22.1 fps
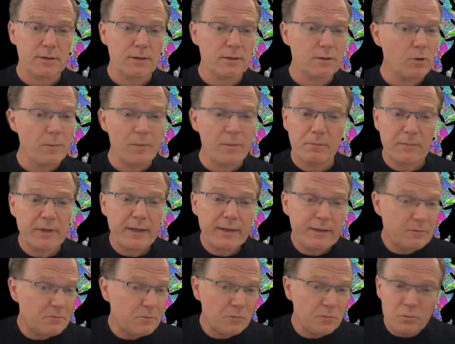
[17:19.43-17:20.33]

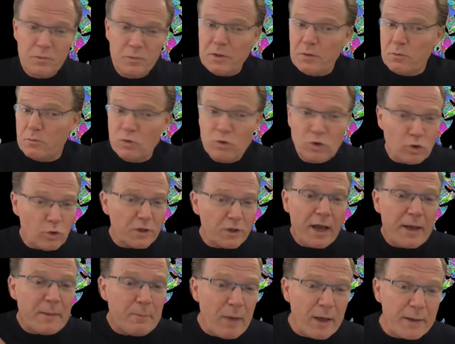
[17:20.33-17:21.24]
Like you
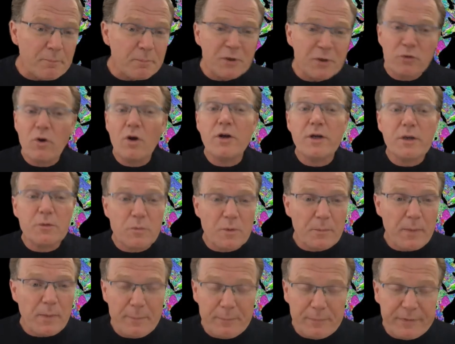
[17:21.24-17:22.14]
and I might be wrong, and
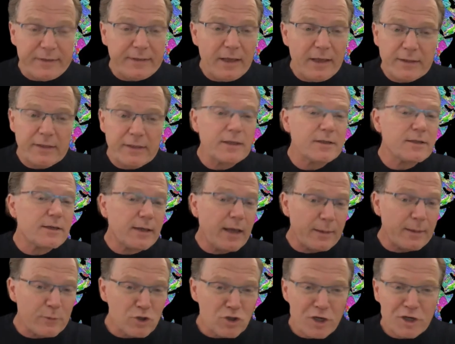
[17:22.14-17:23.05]
we might be lucky, and
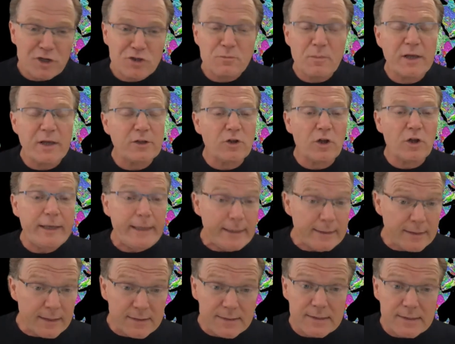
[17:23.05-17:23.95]
climate change might not
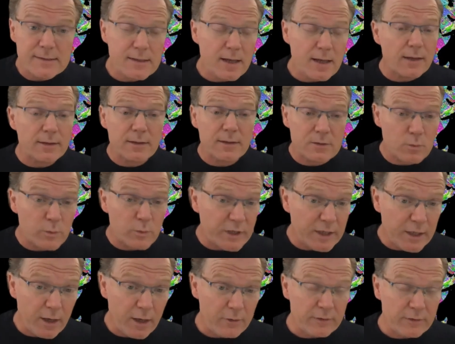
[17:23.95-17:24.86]
hit us as hard as
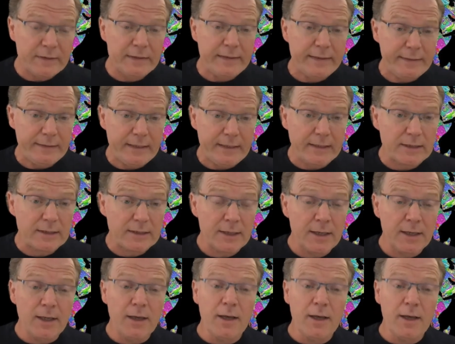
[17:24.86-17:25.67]
we currently think.